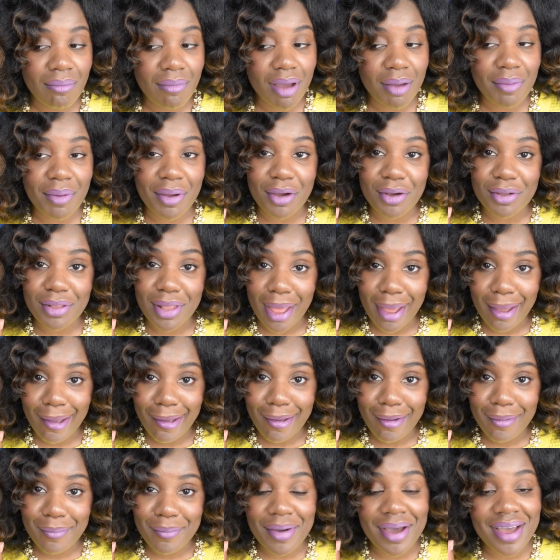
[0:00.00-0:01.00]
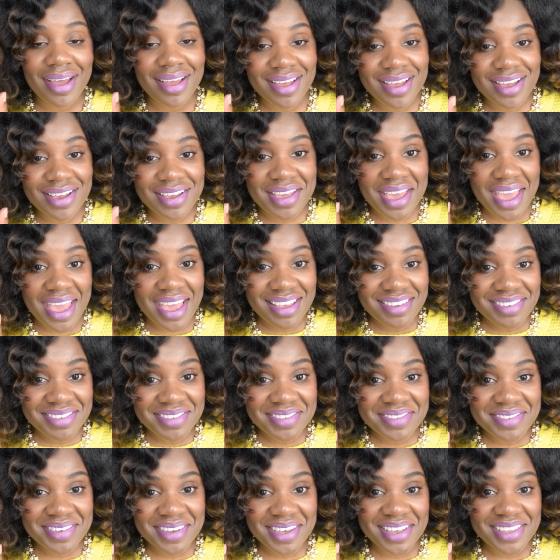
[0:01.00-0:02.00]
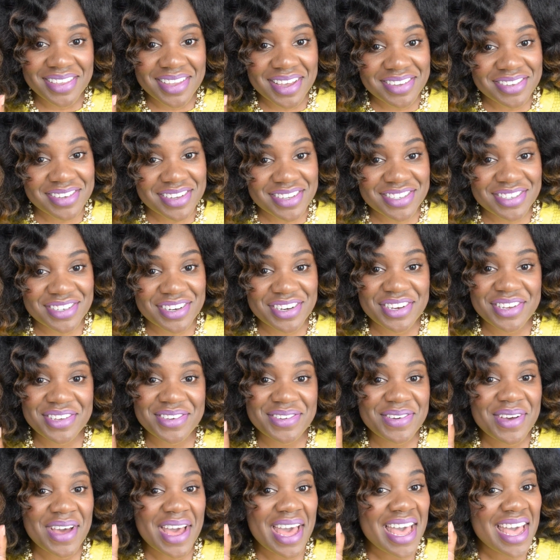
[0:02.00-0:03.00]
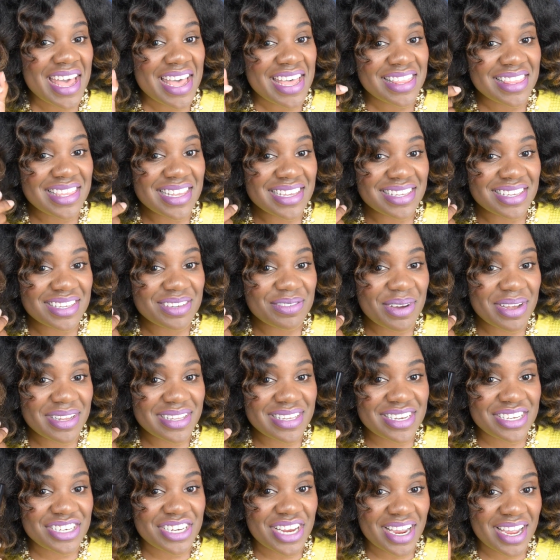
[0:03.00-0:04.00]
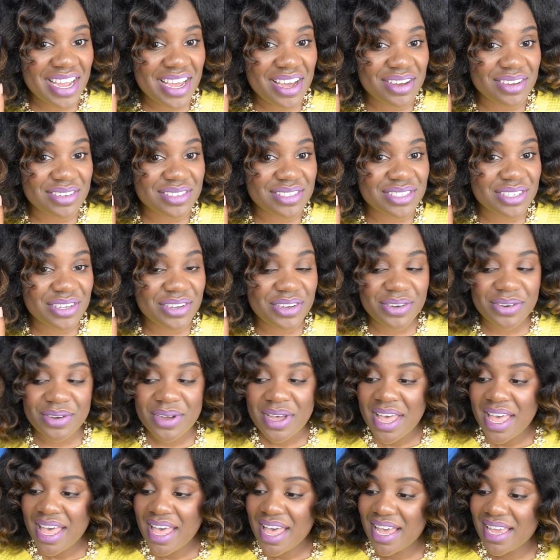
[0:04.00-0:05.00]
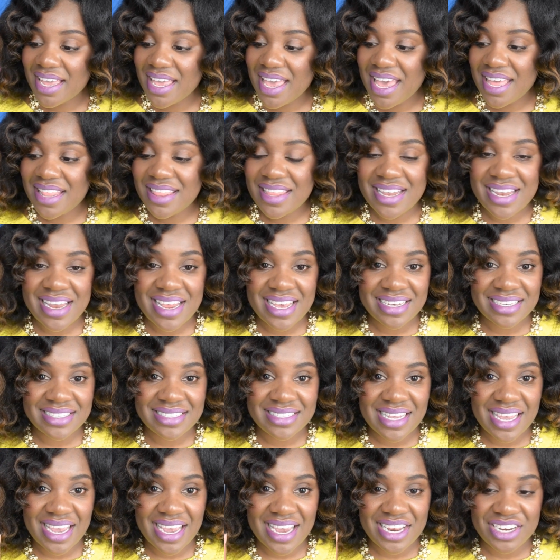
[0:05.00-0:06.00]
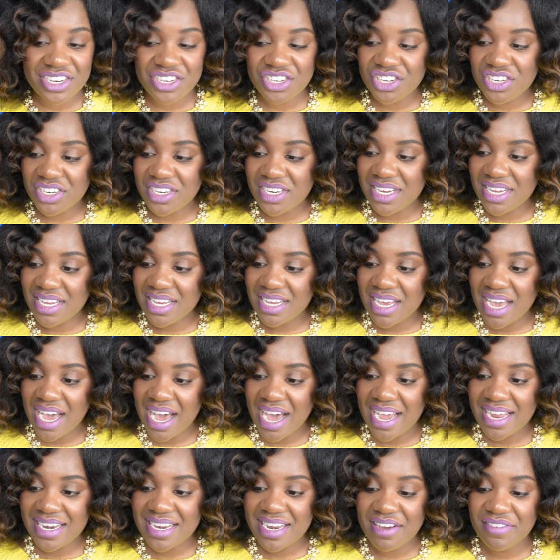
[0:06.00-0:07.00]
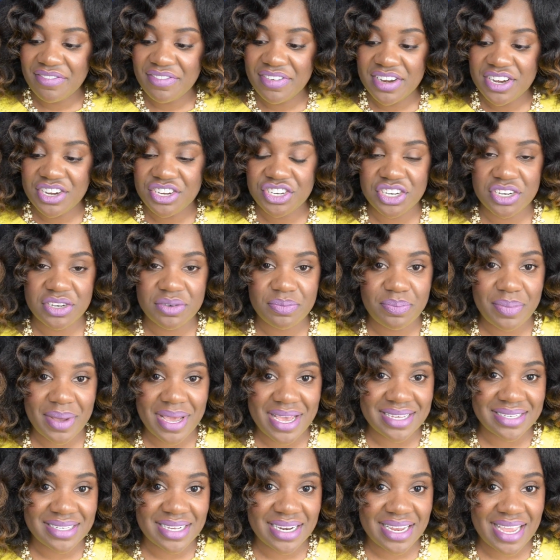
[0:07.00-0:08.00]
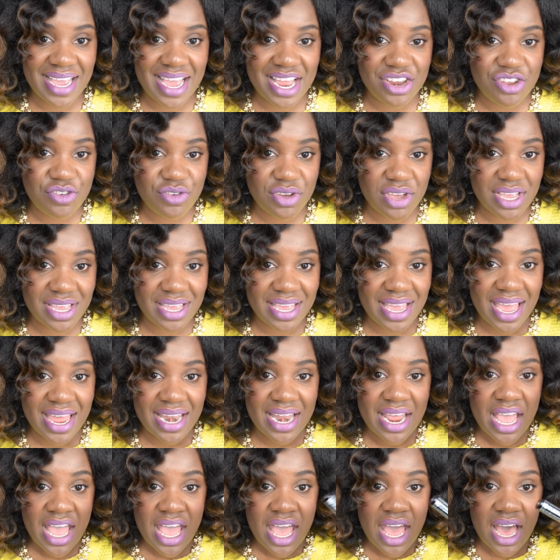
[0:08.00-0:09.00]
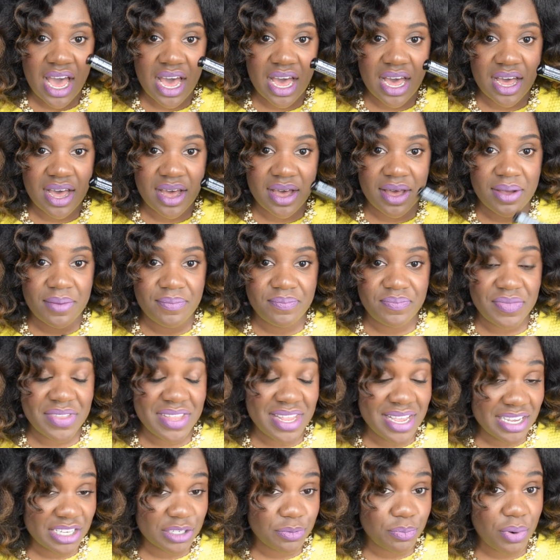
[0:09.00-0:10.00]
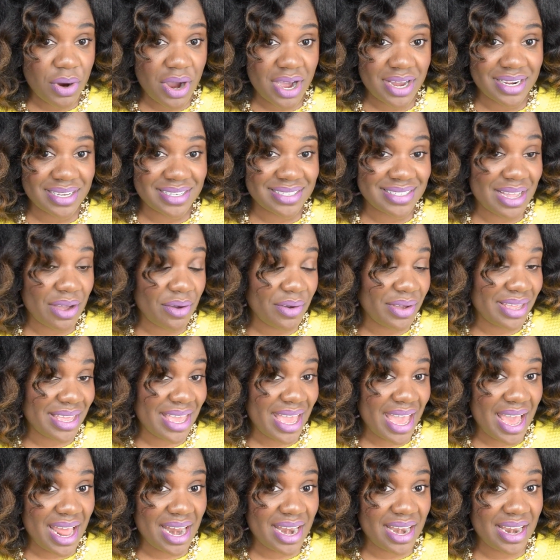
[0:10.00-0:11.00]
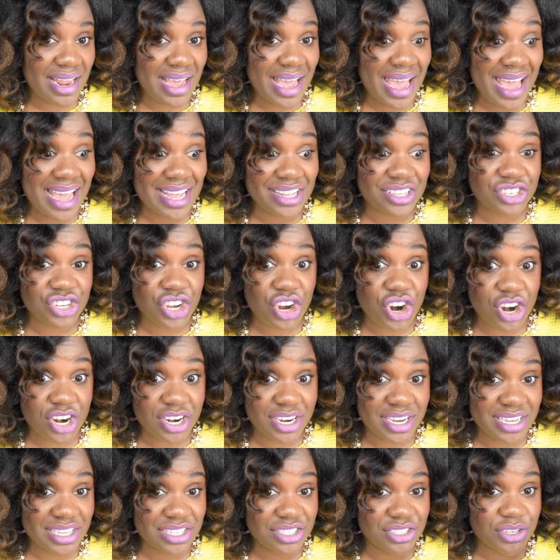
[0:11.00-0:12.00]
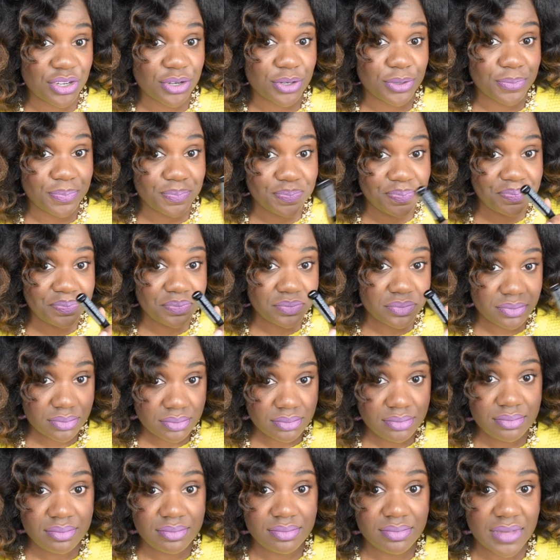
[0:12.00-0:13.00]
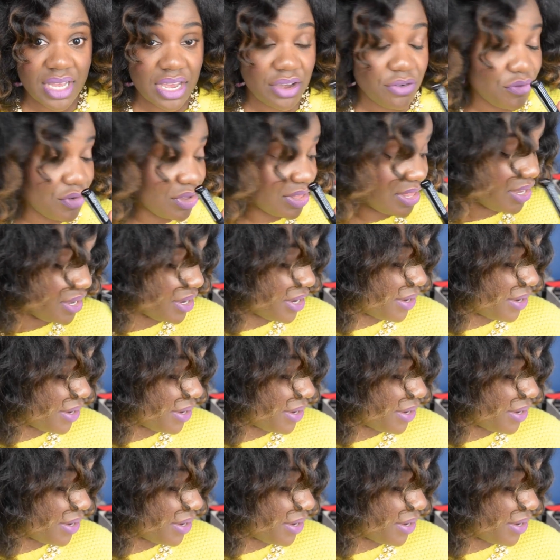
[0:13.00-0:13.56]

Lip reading: I'm not gonna lie, but in case it does concern you, this is one to check out. So again, the NYX HD high definition base, and again, you can get NYX products now in Canada at Target, so really